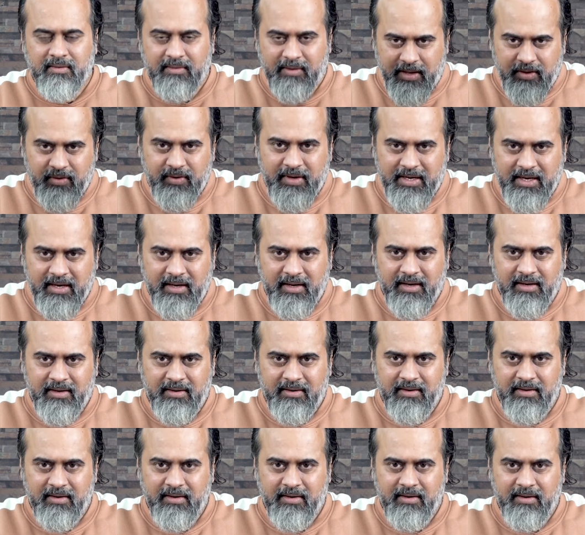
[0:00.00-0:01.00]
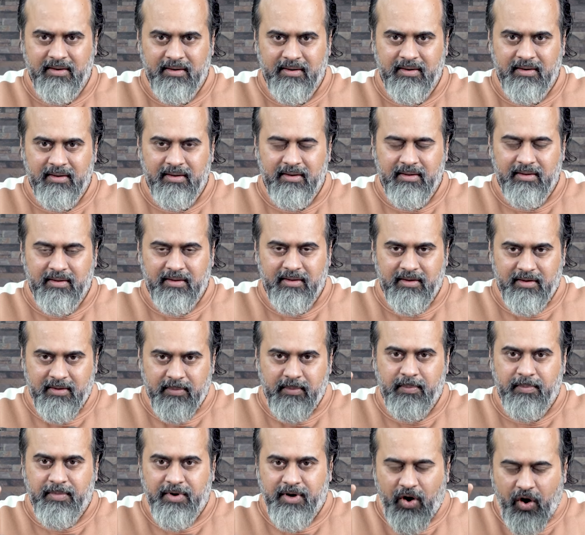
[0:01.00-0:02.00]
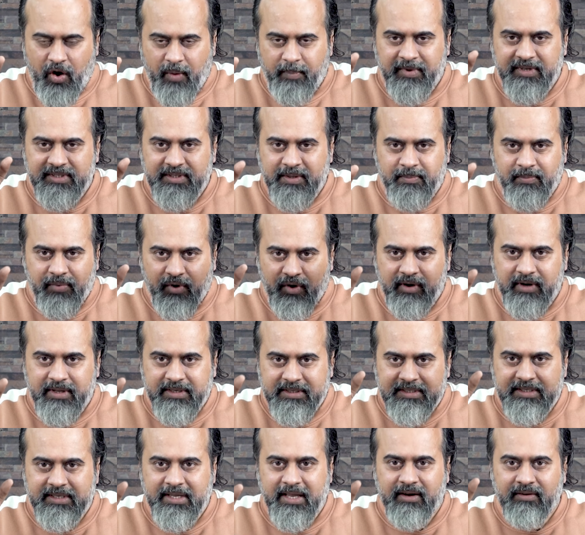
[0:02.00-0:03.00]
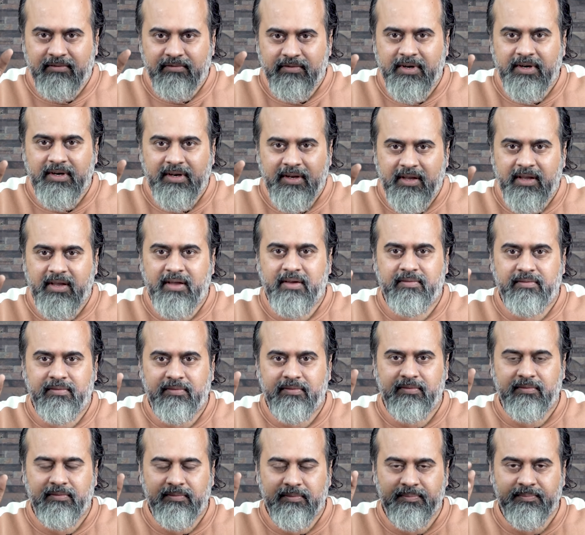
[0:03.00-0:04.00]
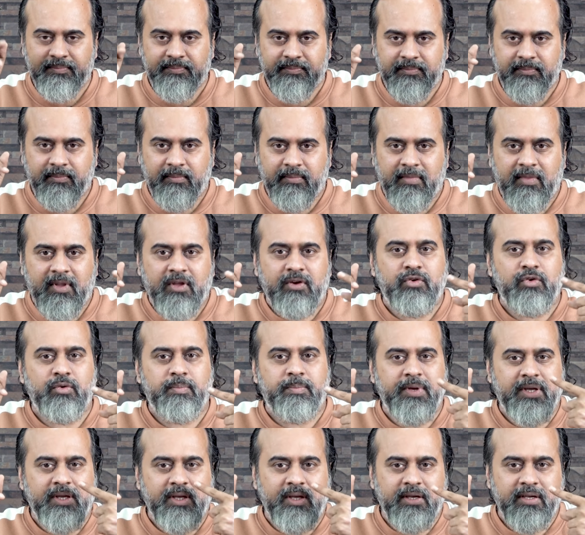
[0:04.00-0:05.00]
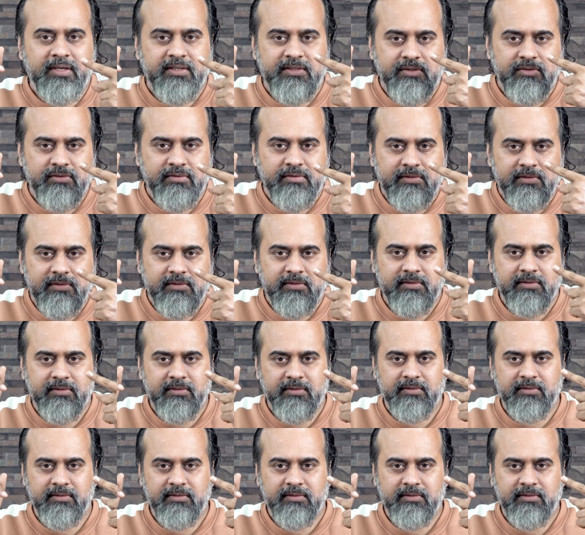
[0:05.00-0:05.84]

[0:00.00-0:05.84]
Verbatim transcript: Are you getting it? Remember, how much importance can one give to picking his nose?